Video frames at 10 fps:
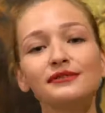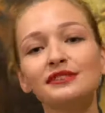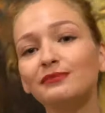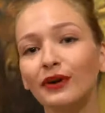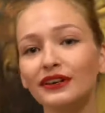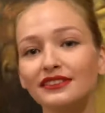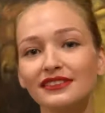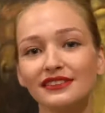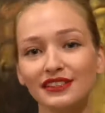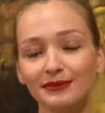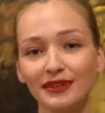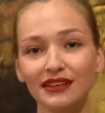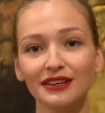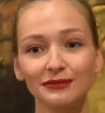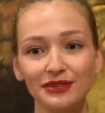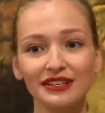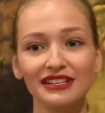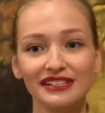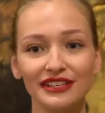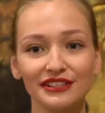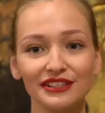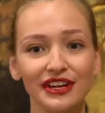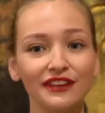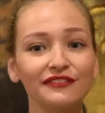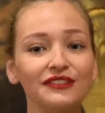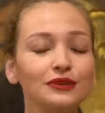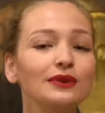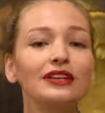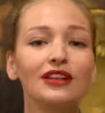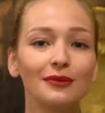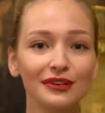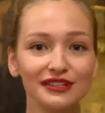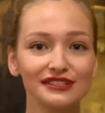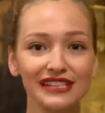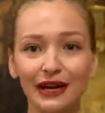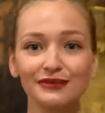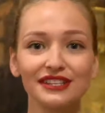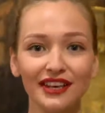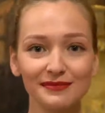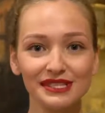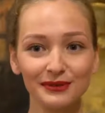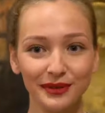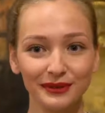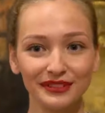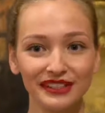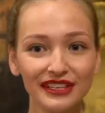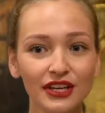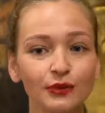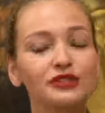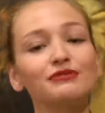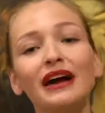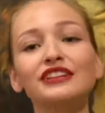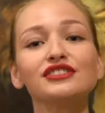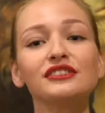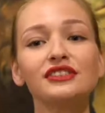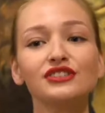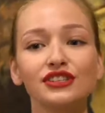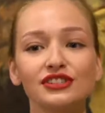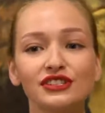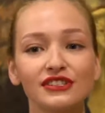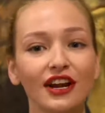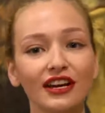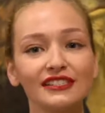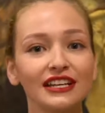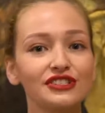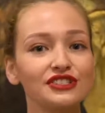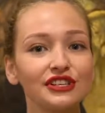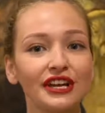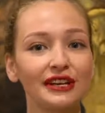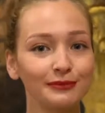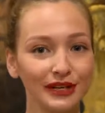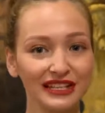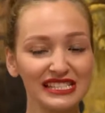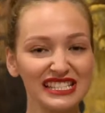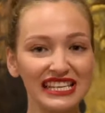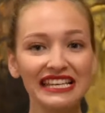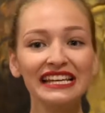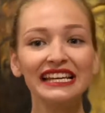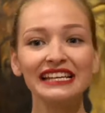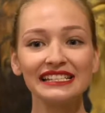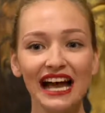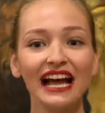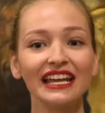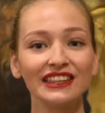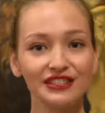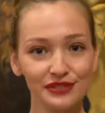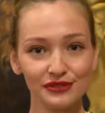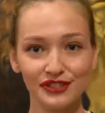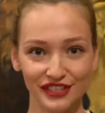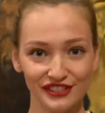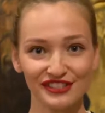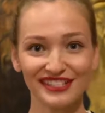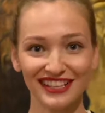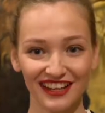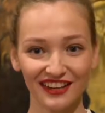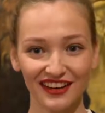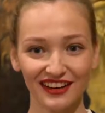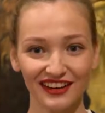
supports the Serbian Community Center a few kilometers down Tecumseh Road, which matches the church's architecture and bricks, tying the two structures together.